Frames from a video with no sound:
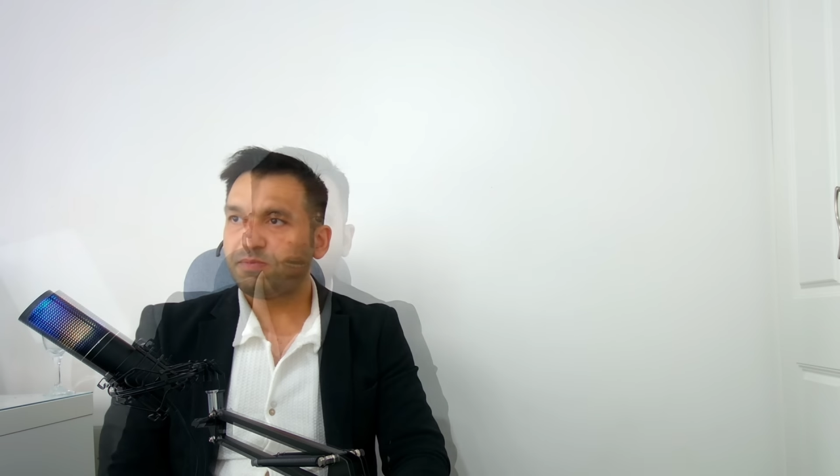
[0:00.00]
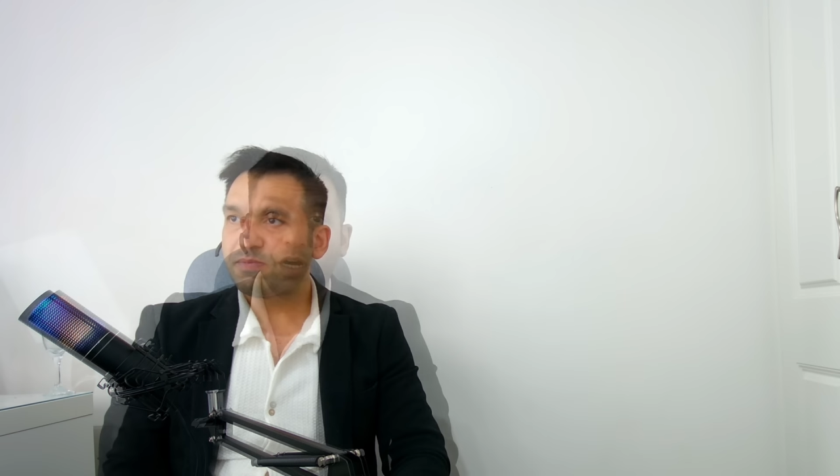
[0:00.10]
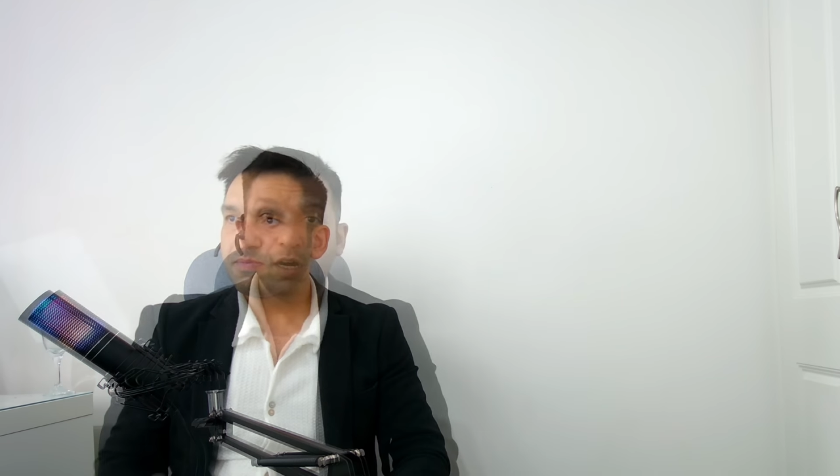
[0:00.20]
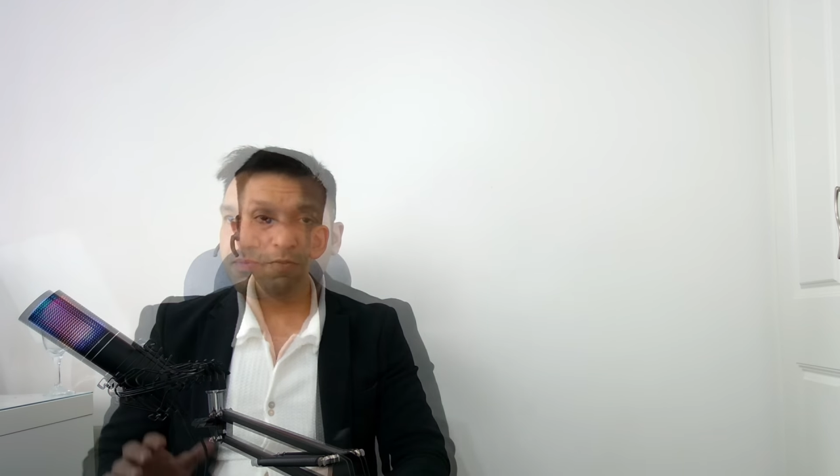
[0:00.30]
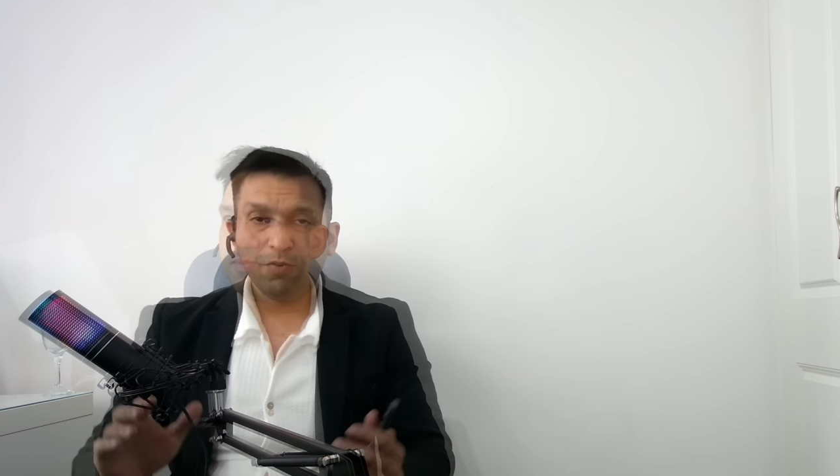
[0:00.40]

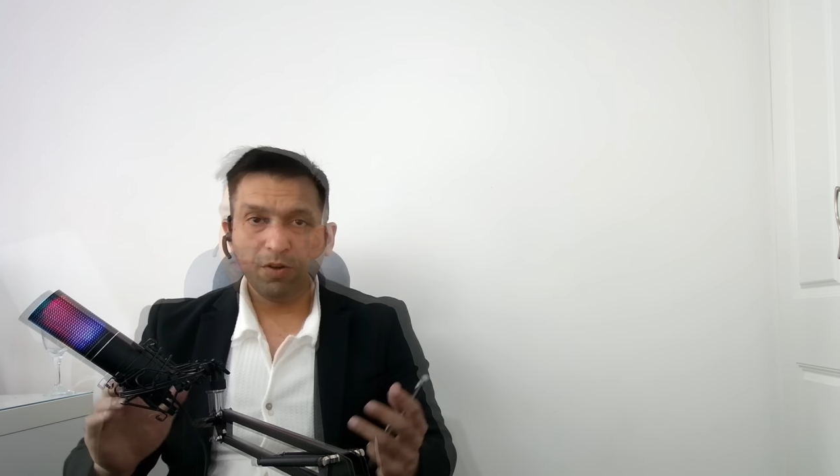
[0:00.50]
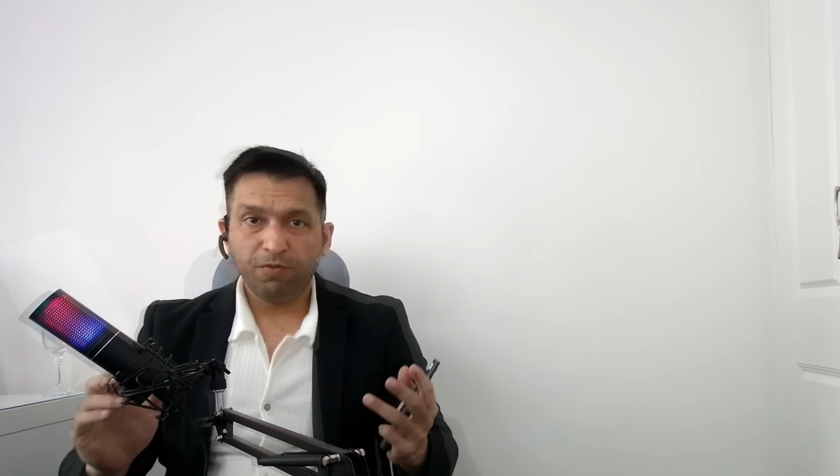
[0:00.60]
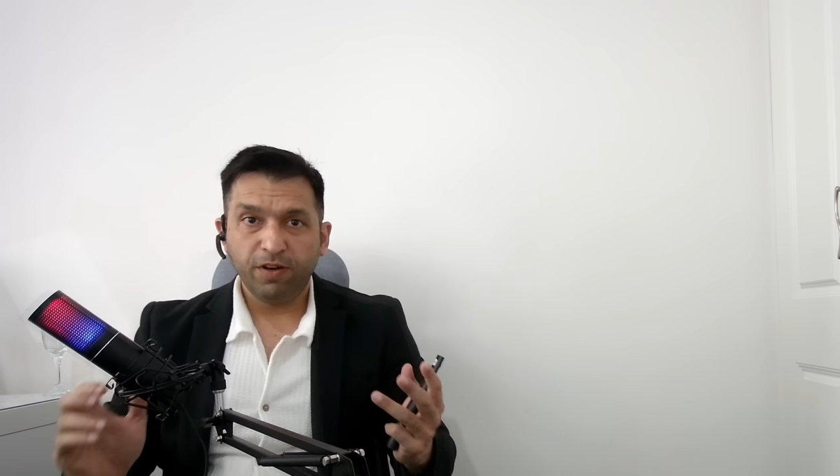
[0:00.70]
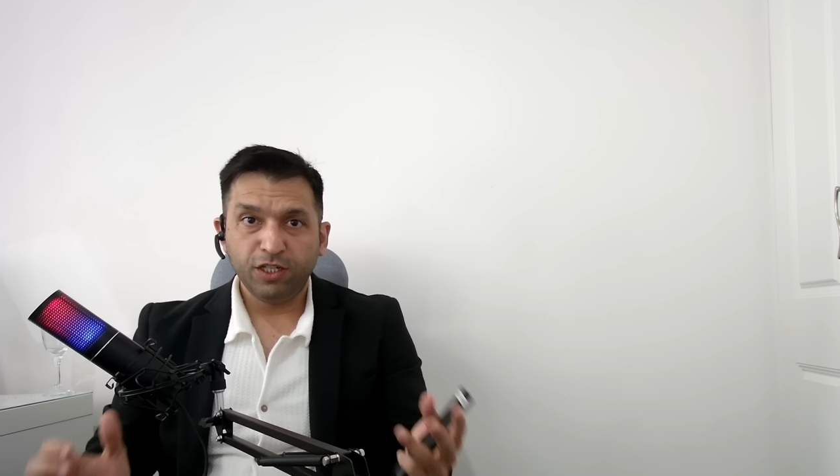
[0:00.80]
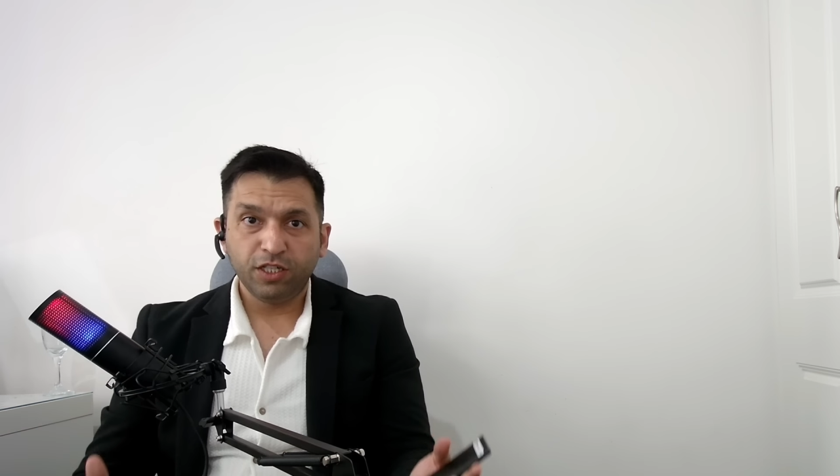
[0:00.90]
After
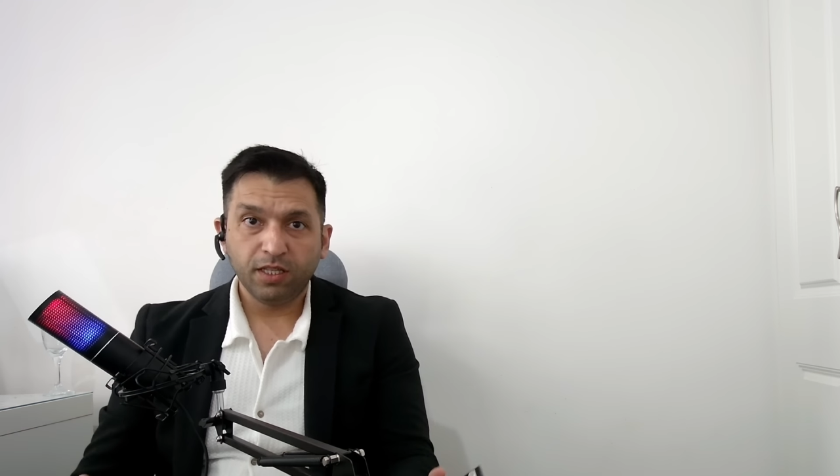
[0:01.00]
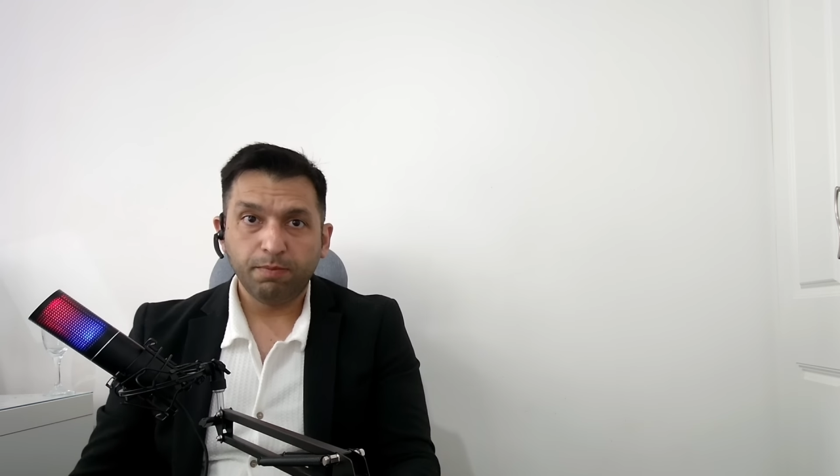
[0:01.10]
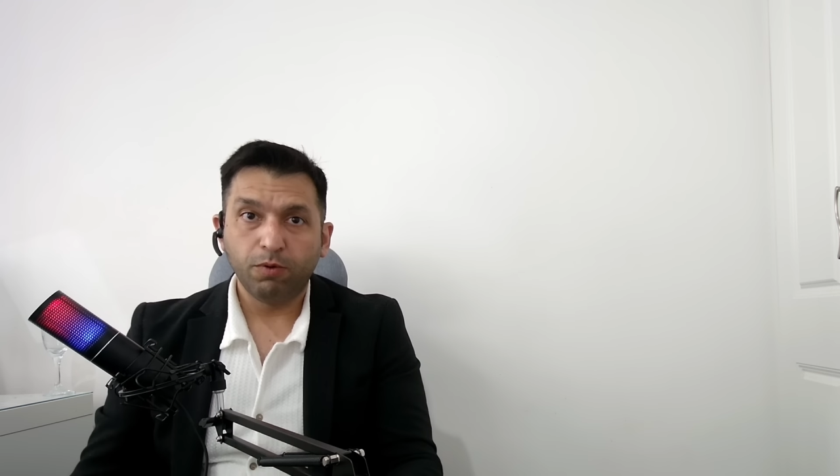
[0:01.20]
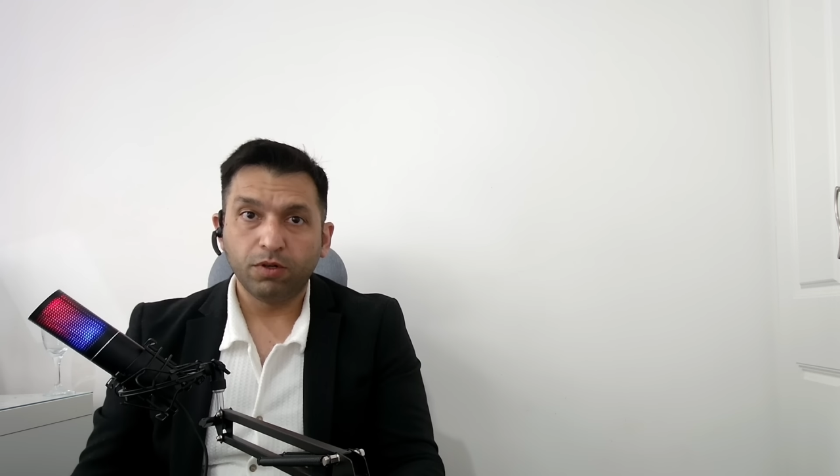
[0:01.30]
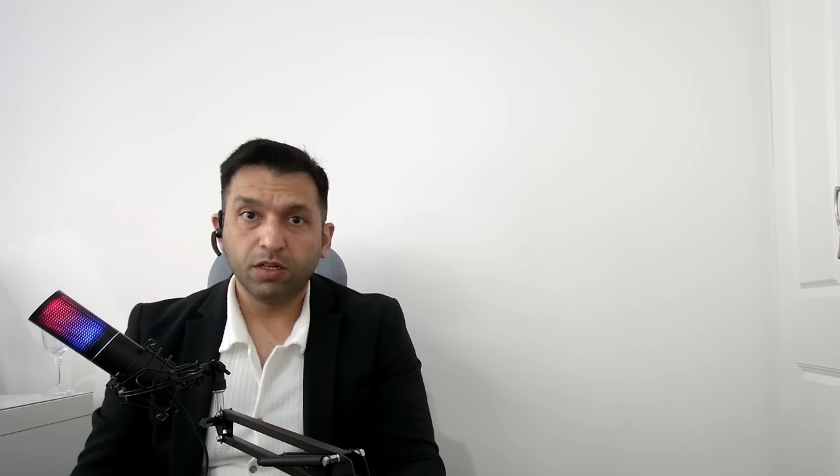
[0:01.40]
finishing the
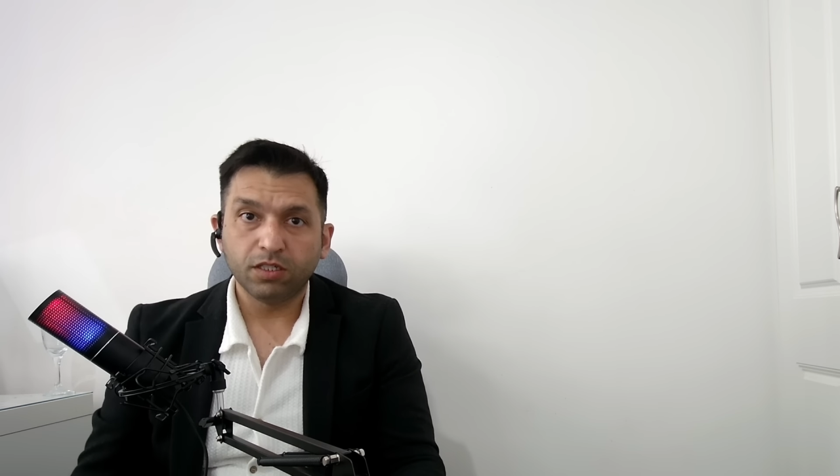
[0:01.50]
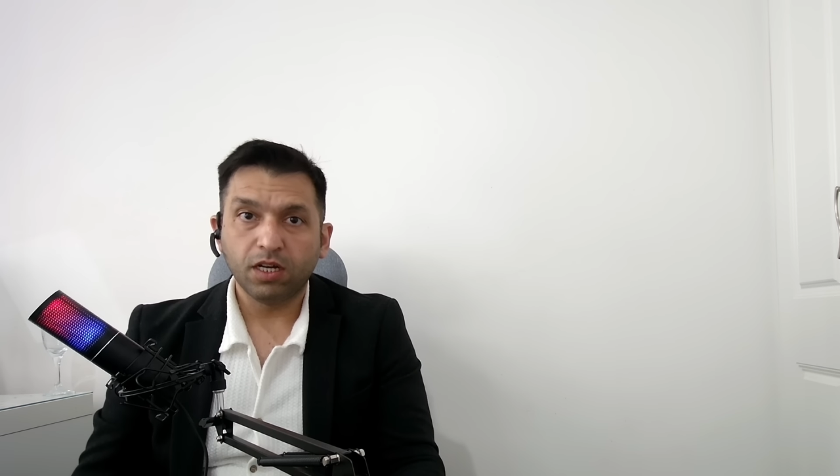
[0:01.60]
podcast,